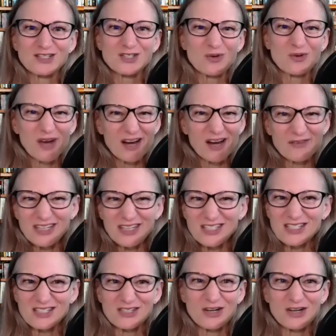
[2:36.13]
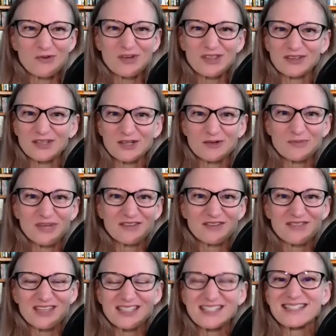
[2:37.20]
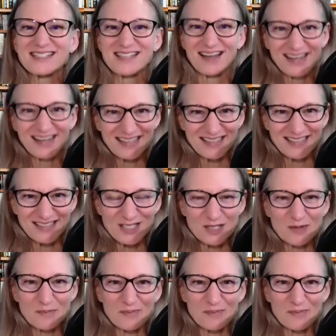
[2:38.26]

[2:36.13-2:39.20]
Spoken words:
So why don't we just start with a little bit of the science